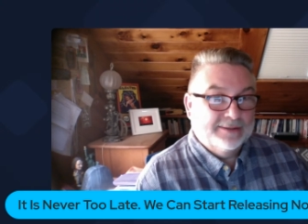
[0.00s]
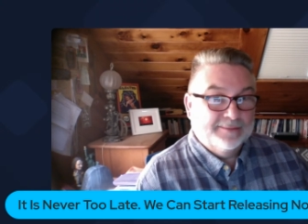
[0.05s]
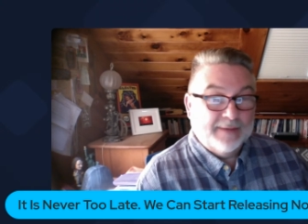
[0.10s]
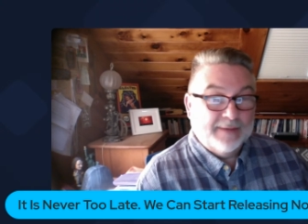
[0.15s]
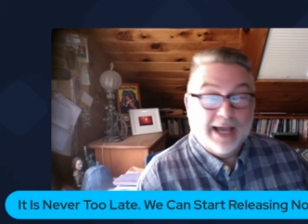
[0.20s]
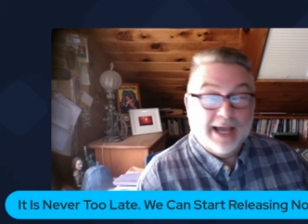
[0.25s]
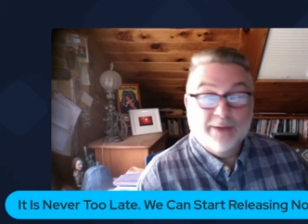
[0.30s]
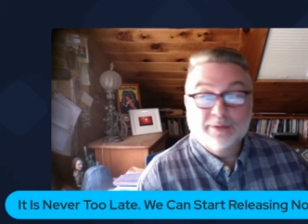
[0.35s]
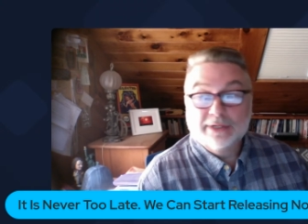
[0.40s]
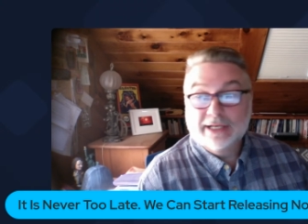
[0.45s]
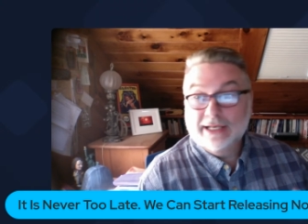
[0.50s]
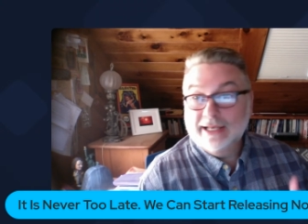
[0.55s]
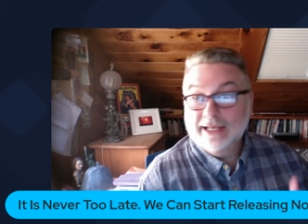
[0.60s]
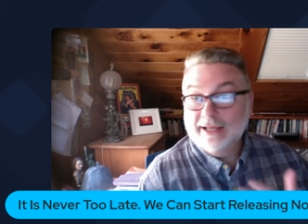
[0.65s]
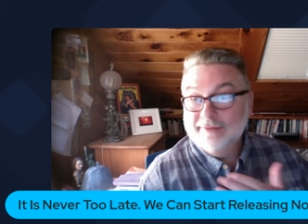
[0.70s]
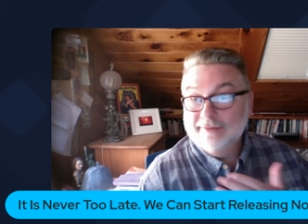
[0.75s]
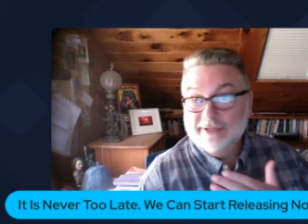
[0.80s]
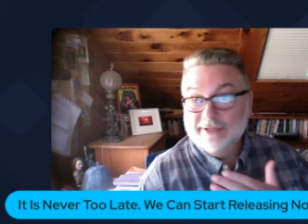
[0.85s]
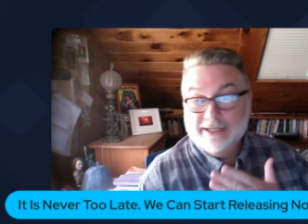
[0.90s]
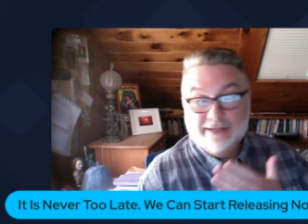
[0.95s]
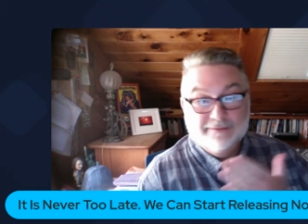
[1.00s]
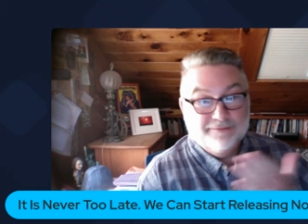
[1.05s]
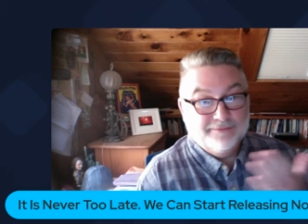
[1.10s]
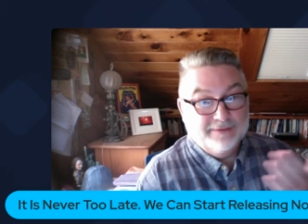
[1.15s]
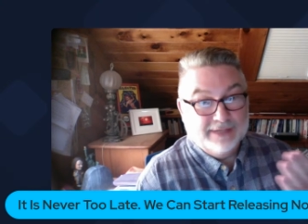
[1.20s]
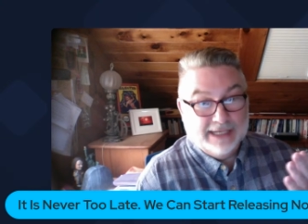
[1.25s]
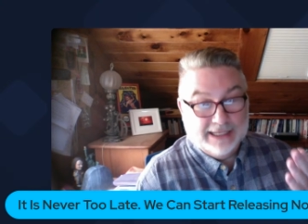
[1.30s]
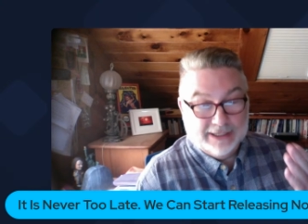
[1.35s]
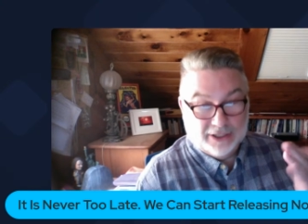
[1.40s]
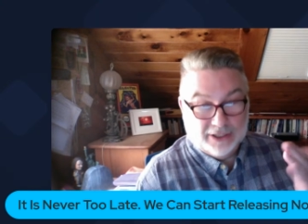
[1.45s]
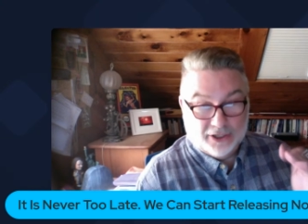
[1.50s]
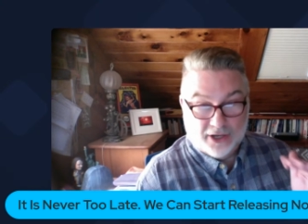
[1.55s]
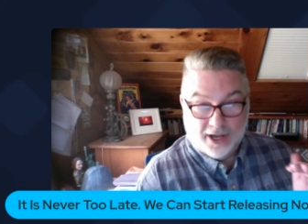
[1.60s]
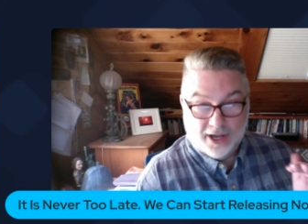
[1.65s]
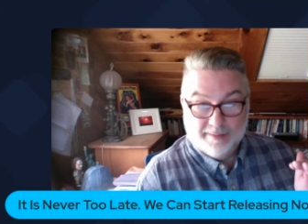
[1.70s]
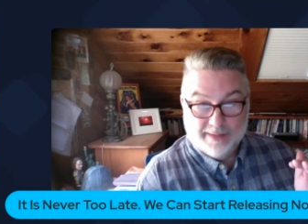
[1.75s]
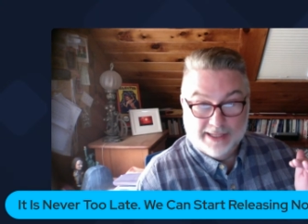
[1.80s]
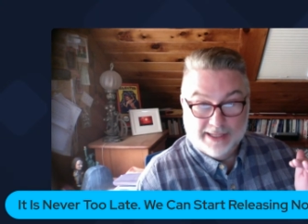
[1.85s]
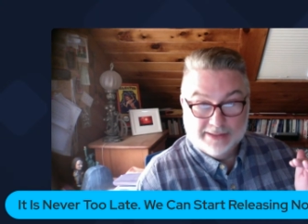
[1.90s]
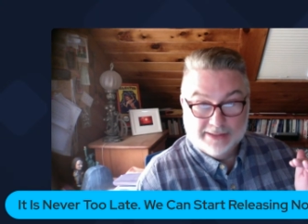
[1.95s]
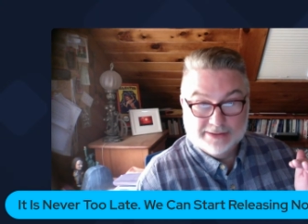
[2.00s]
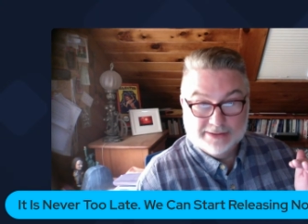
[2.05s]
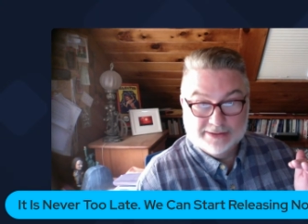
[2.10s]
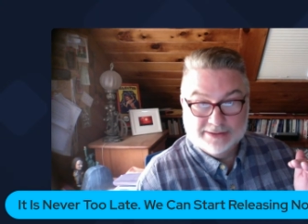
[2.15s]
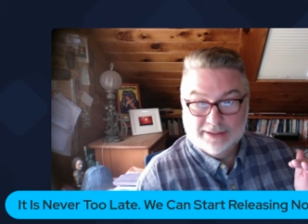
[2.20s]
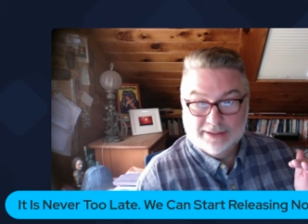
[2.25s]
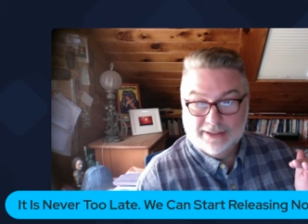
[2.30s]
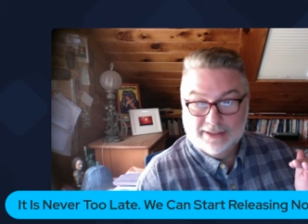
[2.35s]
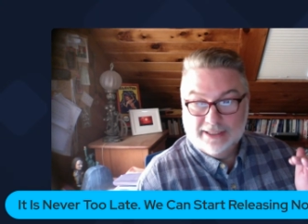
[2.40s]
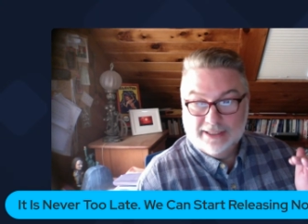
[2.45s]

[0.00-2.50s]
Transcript: I would love it if in the comments,